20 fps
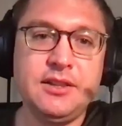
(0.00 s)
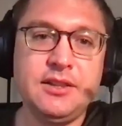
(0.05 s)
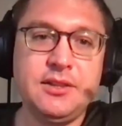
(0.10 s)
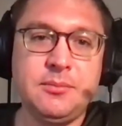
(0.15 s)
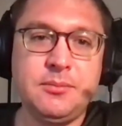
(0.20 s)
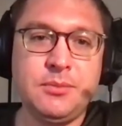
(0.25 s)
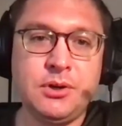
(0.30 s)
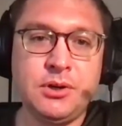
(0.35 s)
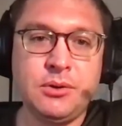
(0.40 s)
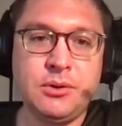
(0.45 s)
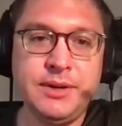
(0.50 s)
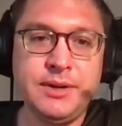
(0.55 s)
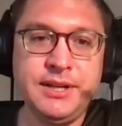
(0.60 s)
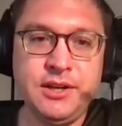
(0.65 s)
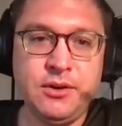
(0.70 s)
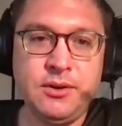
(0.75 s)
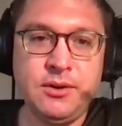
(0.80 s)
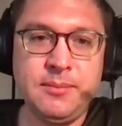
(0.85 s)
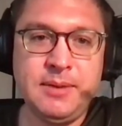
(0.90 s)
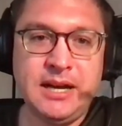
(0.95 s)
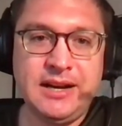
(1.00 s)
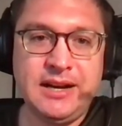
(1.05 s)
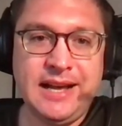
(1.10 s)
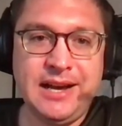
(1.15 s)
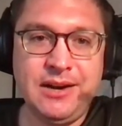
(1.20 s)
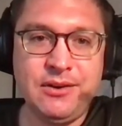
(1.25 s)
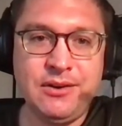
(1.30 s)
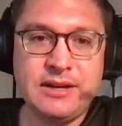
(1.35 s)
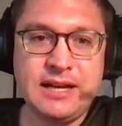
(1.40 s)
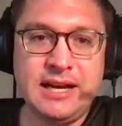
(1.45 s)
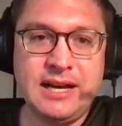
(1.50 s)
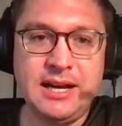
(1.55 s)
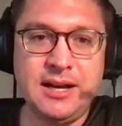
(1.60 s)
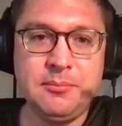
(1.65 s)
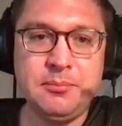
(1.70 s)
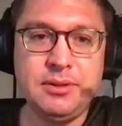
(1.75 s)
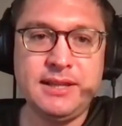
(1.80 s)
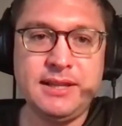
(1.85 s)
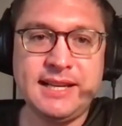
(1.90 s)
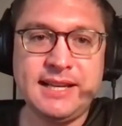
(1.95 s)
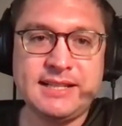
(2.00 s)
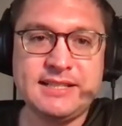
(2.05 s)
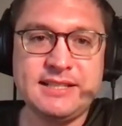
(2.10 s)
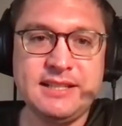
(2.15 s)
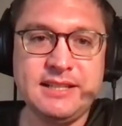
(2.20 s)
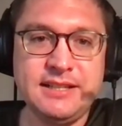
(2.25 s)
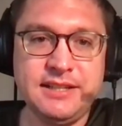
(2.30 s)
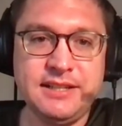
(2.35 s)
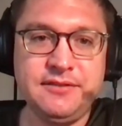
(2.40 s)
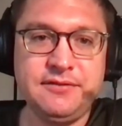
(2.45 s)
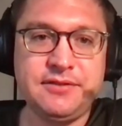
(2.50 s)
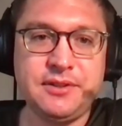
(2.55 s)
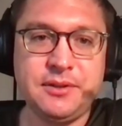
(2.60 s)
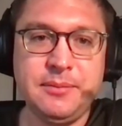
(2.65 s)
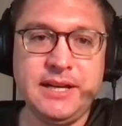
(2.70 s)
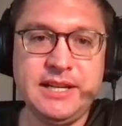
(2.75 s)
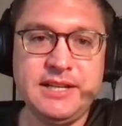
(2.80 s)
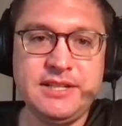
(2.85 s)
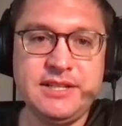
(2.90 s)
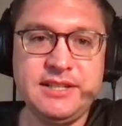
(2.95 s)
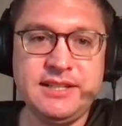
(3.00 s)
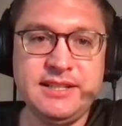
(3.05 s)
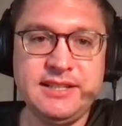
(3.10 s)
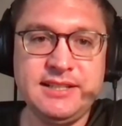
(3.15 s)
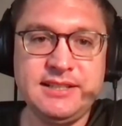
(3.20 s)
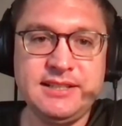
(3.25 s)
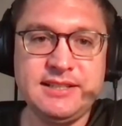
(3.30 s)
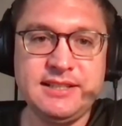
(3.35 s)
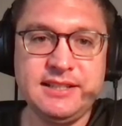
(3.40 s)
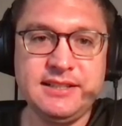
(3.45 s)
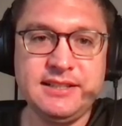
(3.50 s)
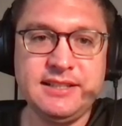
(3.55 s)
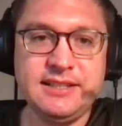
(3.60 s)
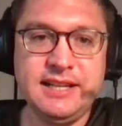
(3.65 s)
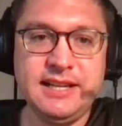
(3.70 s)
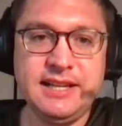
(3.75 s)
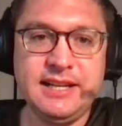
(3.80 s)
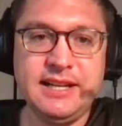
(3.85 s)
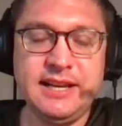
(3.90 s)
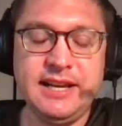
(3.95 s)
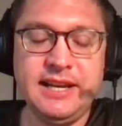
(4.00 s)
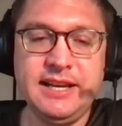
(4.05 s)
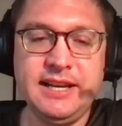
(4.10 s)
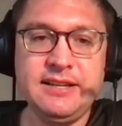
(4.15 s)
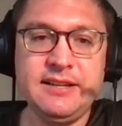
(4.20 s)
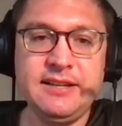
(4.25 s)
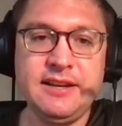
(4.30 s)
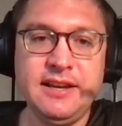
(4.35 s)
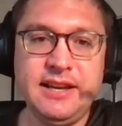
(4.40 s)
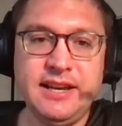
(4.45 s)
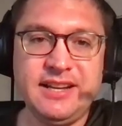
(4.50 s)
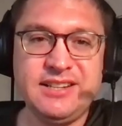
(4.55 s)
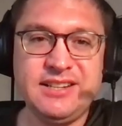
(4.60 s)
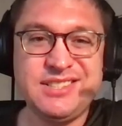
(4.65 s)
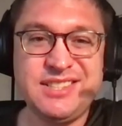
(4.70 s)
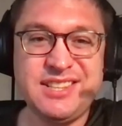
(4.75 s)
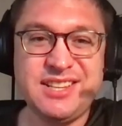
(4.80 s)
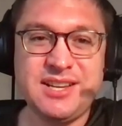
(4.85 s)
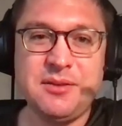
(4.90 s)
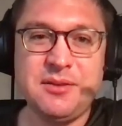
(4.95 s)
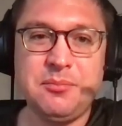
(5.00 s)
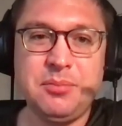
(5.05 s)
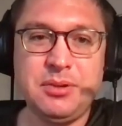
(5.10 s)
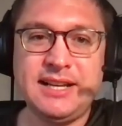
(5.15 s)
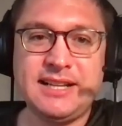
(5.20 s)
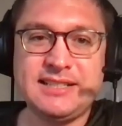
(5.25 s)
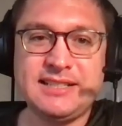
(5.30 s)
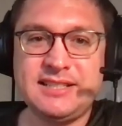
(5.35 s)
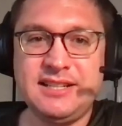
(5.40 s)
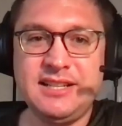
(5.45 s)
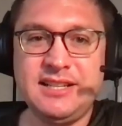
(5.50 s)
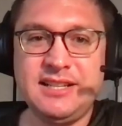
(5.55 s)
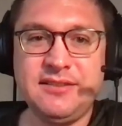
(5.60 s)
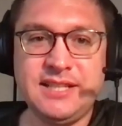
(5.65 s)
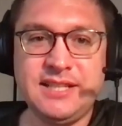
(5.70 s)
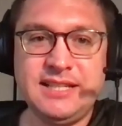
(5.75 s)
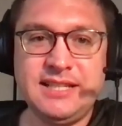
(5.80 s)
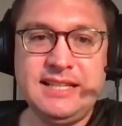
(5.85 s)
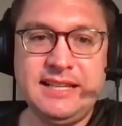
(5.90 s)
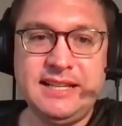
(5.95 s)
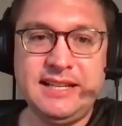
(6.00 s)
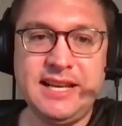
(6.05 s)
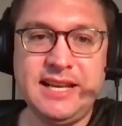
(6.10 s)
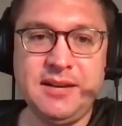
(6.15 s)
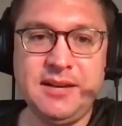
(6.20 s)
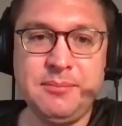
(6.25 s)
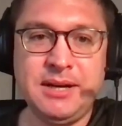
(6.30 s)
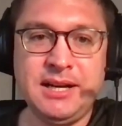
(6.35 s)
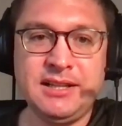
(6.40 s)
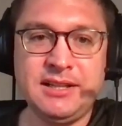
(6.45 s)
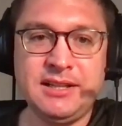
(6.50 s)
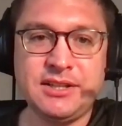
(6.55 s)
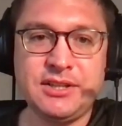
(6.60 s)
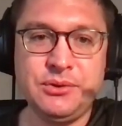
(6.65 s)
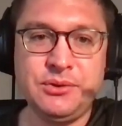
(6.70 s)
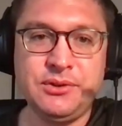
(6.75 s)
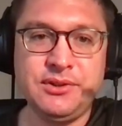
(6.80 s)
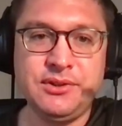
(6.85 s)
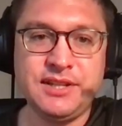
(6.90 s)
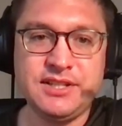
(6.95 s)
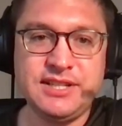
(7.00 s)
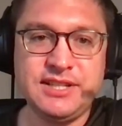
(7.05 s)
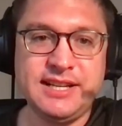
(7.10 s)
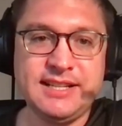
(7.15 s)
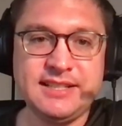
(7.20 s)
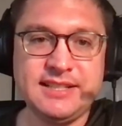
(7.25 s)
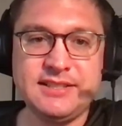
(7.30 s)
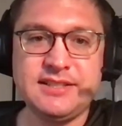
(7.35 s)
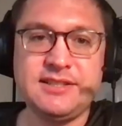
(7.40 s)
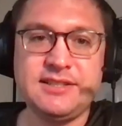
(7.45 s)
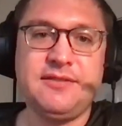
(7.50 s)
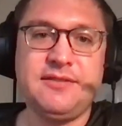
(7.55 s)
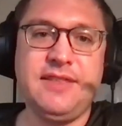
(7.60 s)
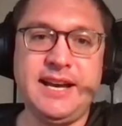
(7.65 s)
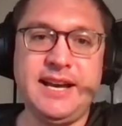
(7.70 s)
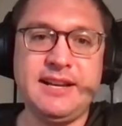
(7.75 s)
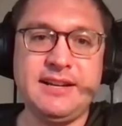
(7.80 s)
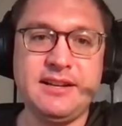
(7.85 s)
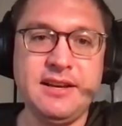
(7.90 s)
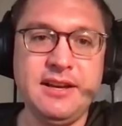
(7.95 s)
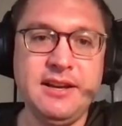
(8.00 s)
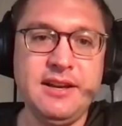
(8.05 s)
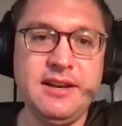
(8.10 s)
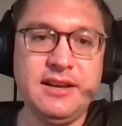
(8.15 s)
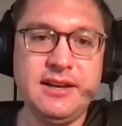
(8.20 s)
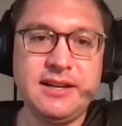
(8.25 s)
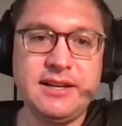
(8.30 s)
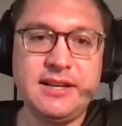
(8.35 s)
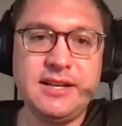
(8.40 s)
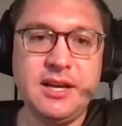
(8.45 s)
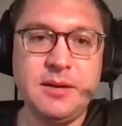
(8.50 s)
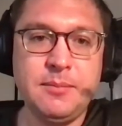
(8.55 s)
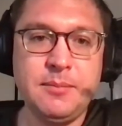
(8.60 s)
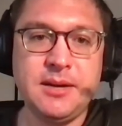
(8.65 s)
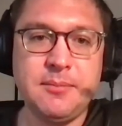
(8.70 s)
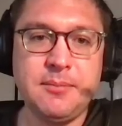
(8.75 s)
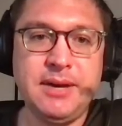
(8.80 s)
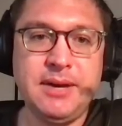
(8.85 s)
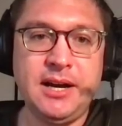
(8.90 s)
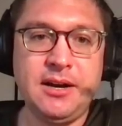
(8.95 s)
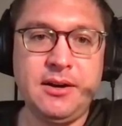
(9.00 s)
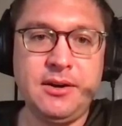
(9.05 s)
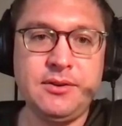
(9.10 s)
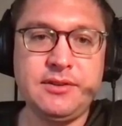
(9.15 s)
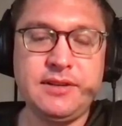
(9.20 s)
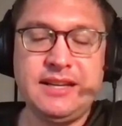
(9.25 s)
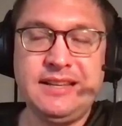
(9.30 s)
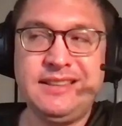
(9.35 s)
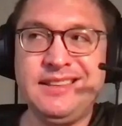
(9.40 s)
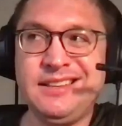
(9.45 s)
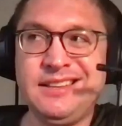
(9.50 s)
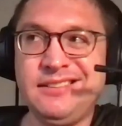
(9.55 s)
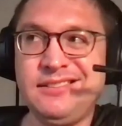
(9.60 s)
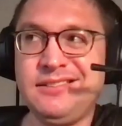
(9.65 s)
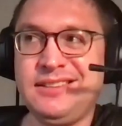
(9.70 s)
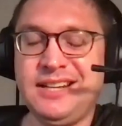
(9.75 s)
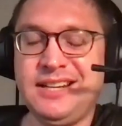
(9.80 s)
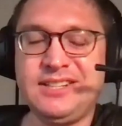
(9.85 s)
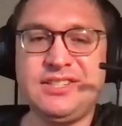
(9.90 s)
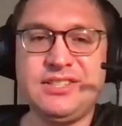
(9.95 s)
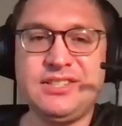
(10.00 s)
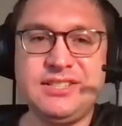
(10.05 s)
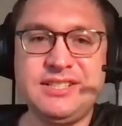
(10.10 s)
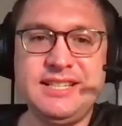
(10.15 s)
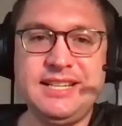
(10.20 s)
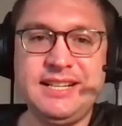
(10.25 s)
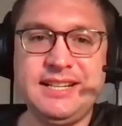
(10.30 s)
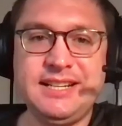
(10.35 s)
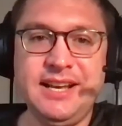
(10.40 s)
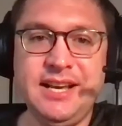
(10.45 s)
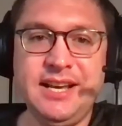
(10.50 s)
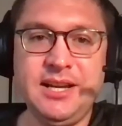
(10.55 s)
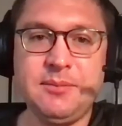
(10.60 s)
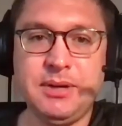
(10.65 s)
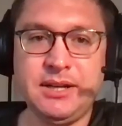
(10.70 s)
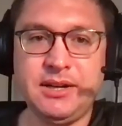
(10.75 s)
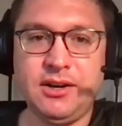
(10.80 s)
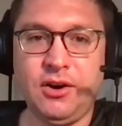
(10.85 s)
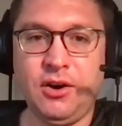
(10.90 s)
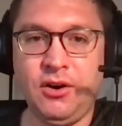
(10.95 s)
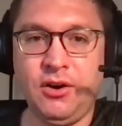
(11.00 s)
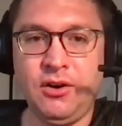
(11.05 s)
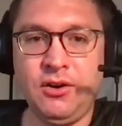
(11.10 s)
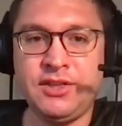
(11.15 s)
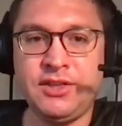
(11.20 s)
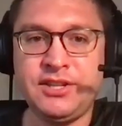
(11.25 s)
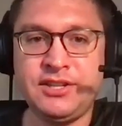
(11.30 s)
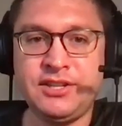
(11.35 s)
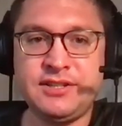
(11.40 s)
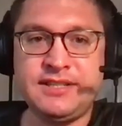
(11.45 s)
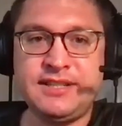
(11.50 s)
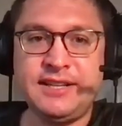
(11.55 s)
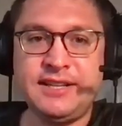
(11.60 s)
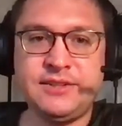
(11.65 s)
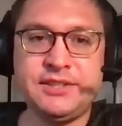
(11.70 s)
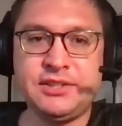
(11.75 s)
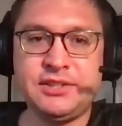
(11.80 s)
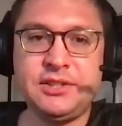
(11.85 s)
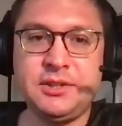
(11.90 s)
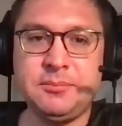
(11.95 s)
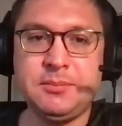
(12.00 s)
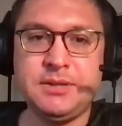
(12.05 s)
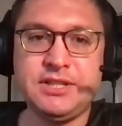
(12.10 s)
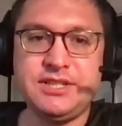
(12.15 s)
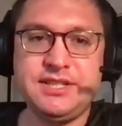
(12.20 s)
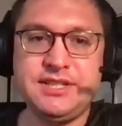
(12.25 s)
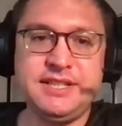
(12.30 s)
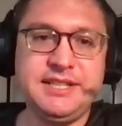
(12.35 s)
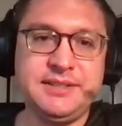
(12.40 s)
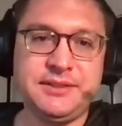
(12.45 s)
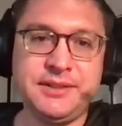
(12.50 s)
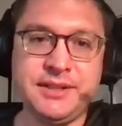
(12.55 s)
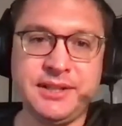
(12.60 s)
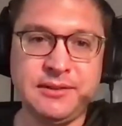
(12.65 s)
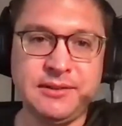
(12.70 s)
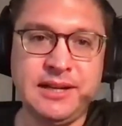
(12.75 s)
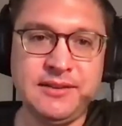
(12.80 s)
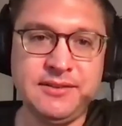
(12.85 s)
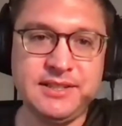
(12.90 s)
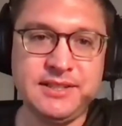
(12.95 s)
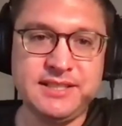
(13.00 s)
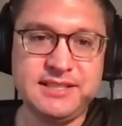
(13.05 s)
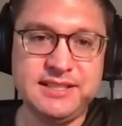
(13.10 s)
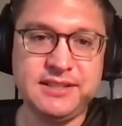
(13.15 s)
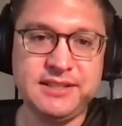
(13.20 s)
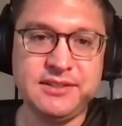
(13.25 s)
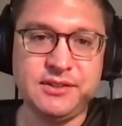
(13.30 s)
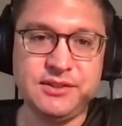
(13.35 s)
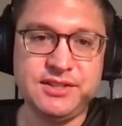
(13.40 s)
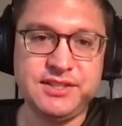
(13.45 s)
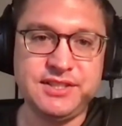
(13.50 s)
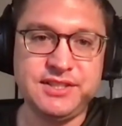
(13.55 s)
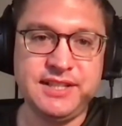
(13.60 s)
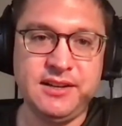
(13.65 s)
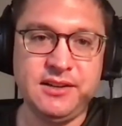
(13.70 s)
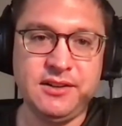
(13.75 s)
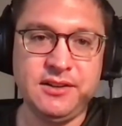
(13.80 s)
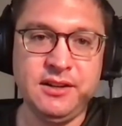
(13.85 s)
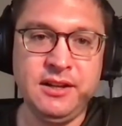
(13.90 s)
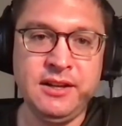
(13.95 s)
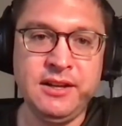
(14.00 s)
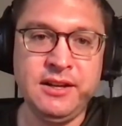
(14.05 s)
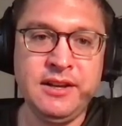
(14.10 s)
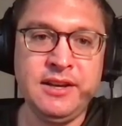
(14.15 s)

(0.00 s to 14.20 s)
The more we know about how complex the information is in D N A and just the complexity of a D N A molecule and the chances of that coming about, and then not just D N A, but all the cellular machinery around a single cell.